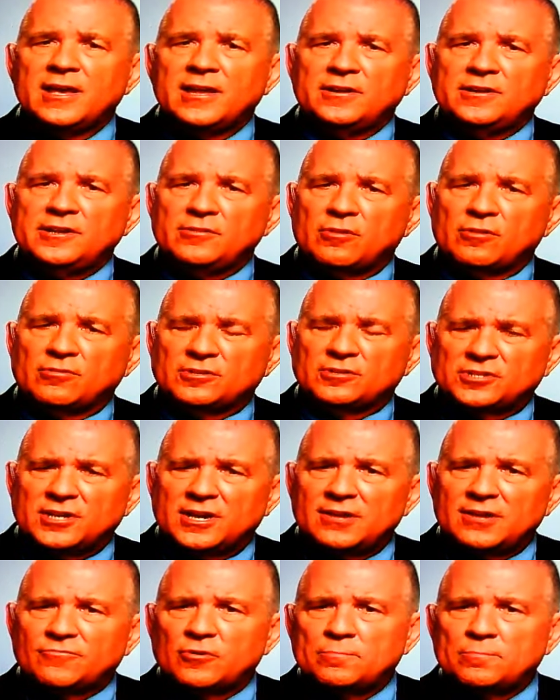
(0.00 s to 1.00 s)
Neither the
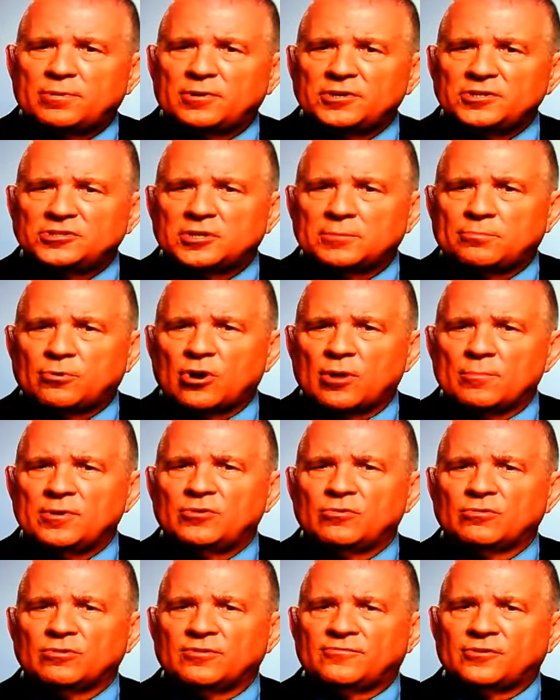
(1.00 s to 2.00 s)
Sanford Police Department
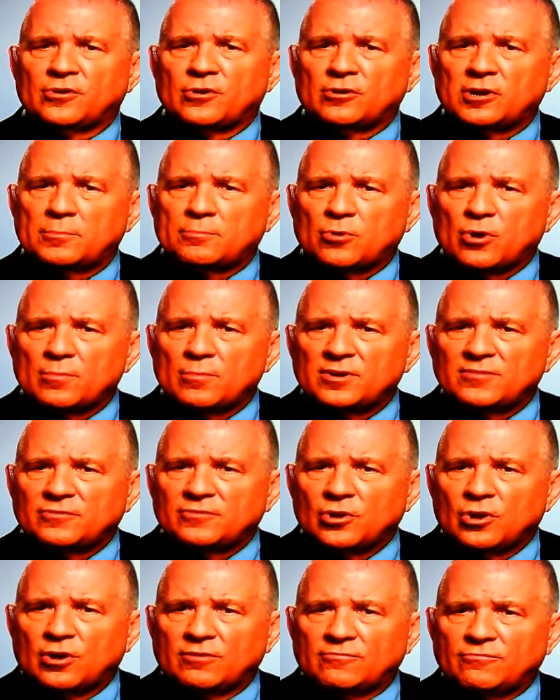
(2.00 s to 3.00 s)
nor the Florida Department of
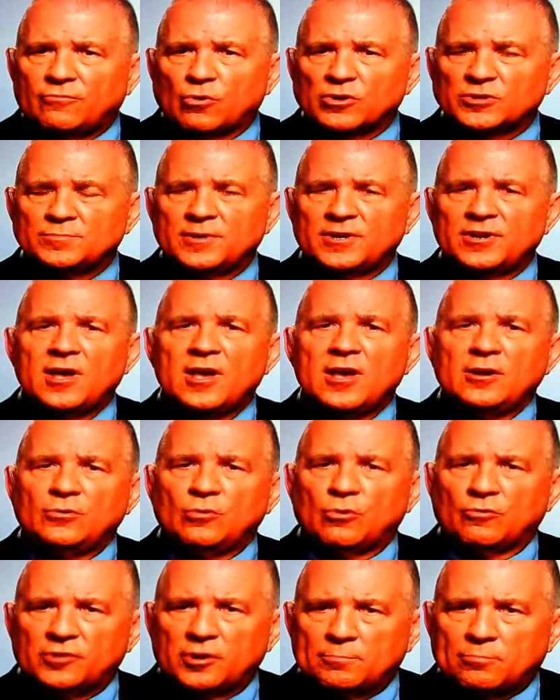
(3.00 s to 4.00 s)
Law Enforcement
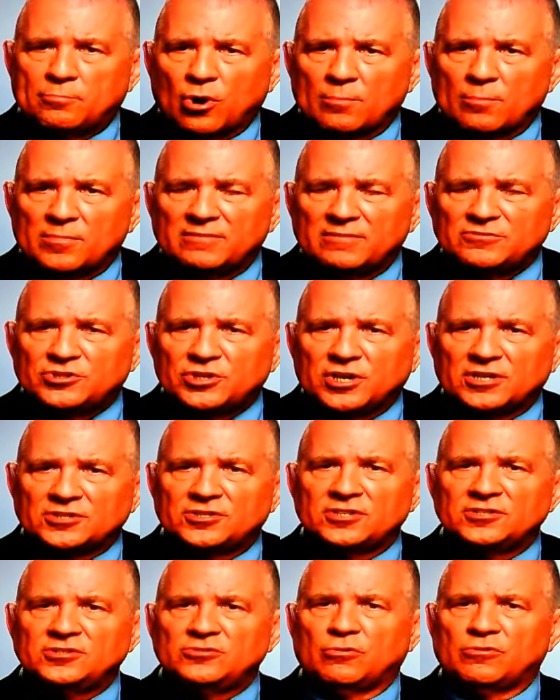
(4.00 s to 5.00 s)
nor the Department of
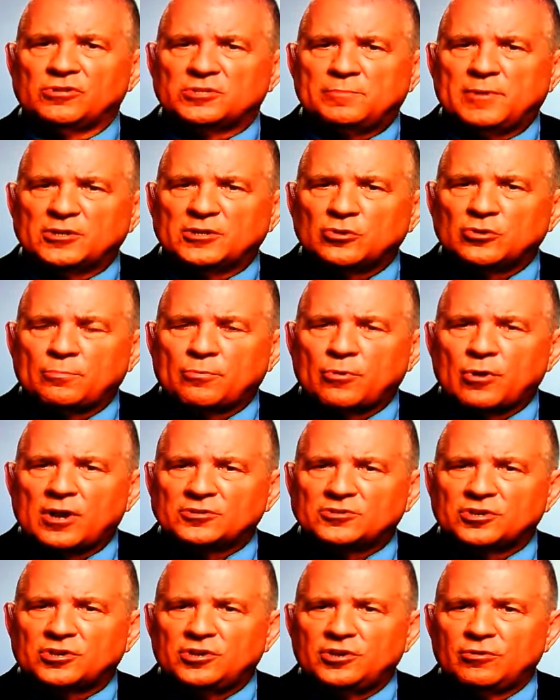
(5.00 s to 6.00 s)
Justice nor the special
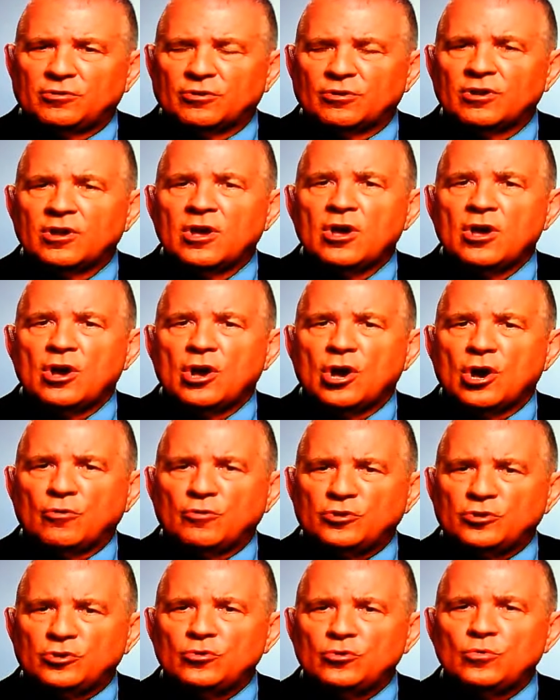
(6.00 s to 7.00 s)
prosecutor owe
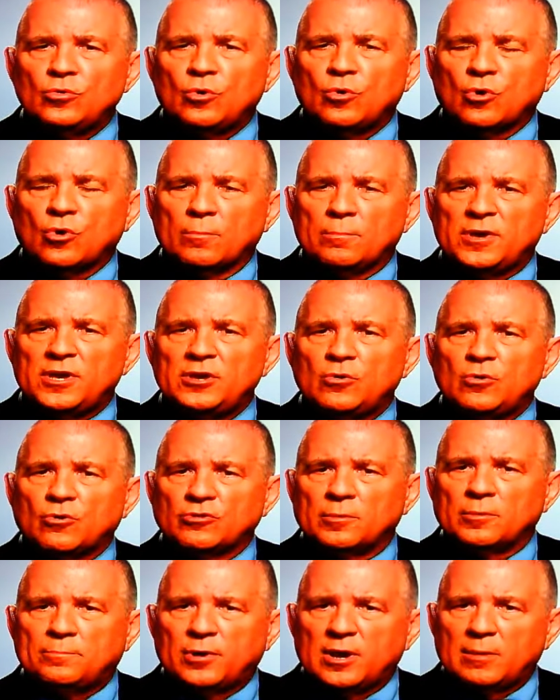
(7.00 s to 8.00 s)
you or me or
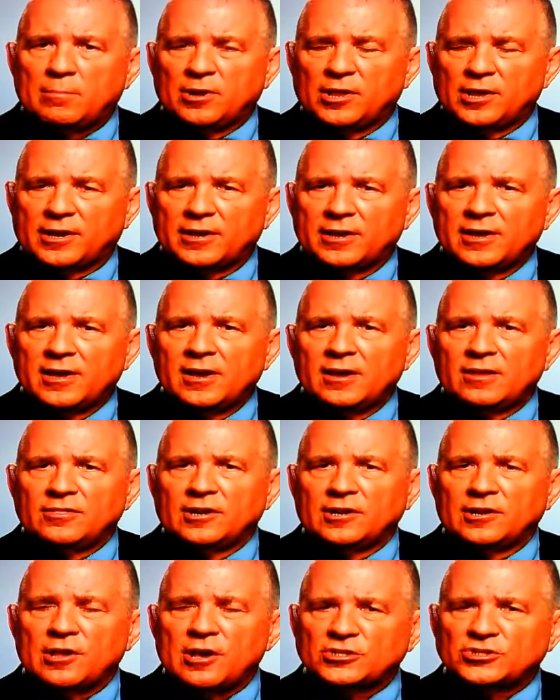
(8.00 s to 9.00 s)
the public the
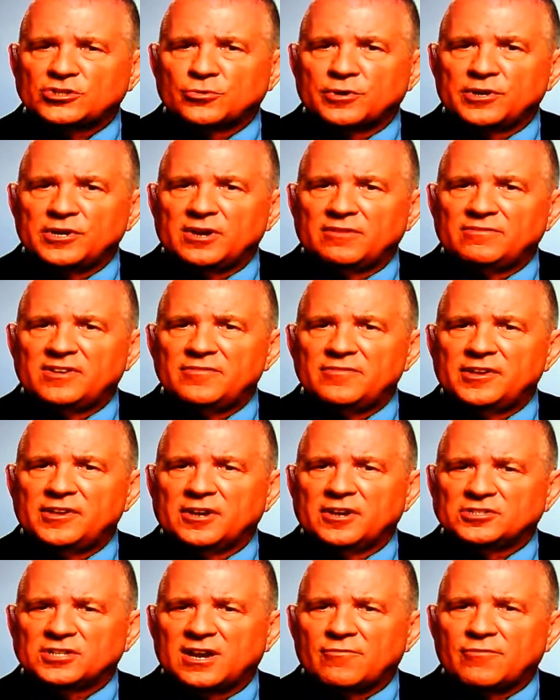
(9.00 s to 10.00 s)
luxury of giving
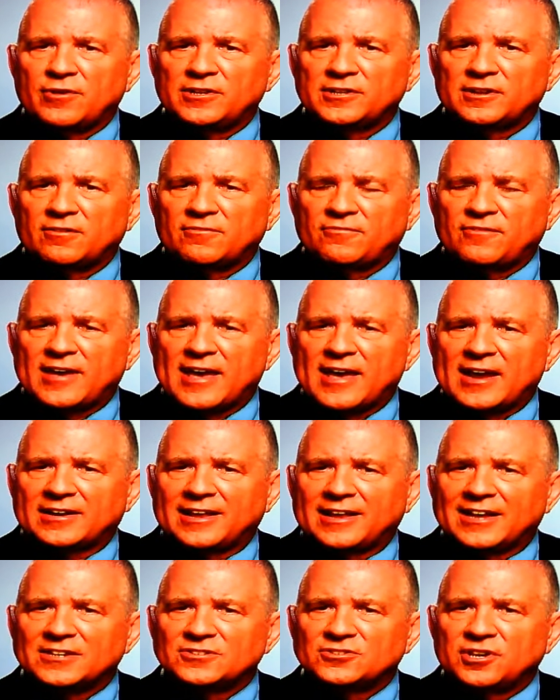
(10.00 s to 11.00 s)
us every little fact
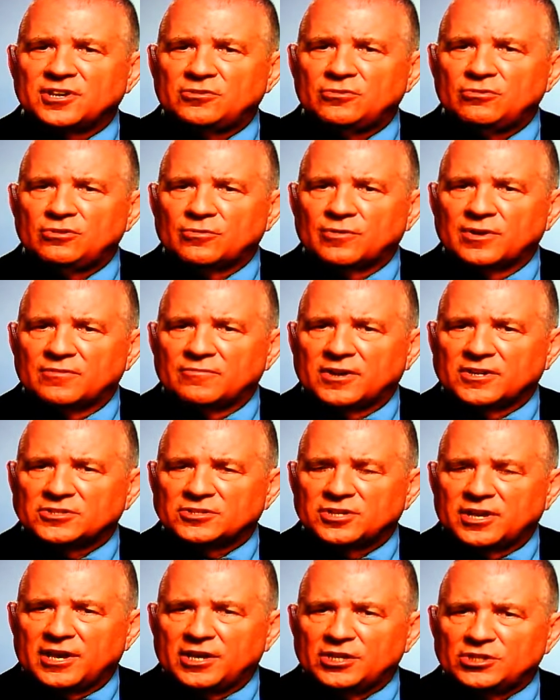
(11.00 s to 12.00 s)
as they do their
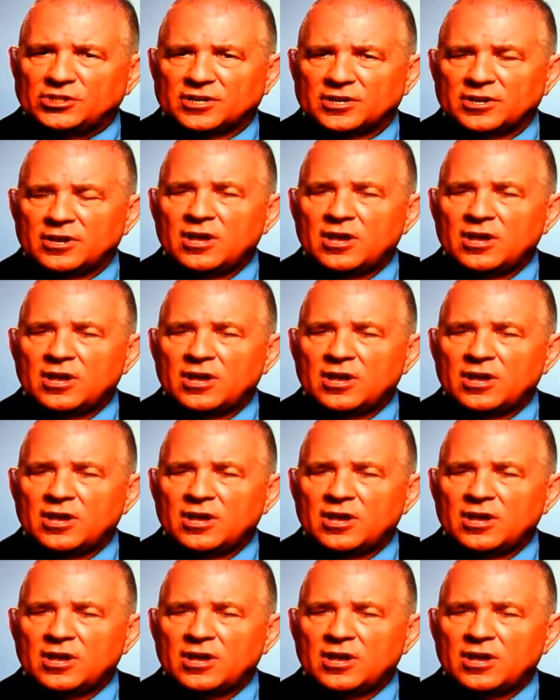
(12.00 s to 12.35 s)
investigation.